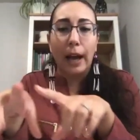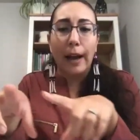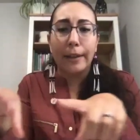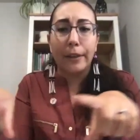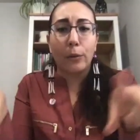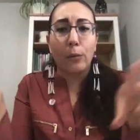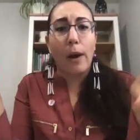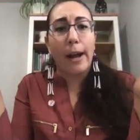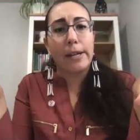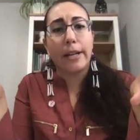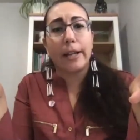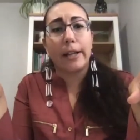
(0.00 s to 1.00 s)
either
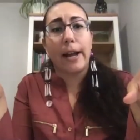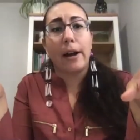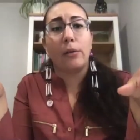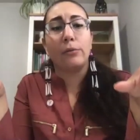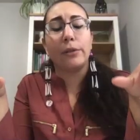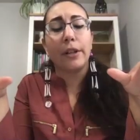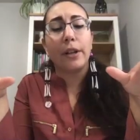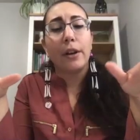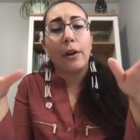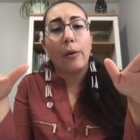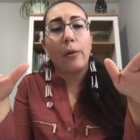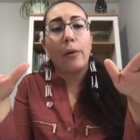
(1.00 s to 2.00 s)
widening it out
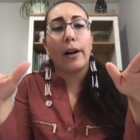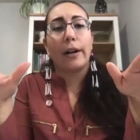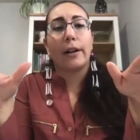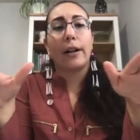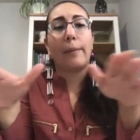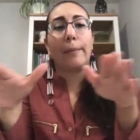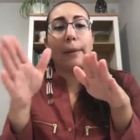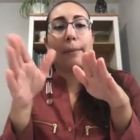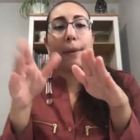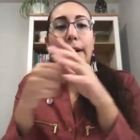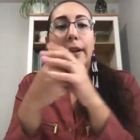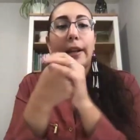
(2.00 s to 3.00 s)
or coming
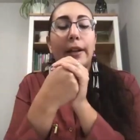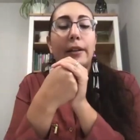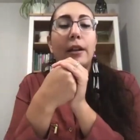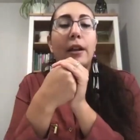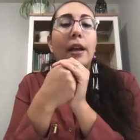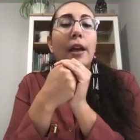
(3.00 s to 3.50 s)
back in.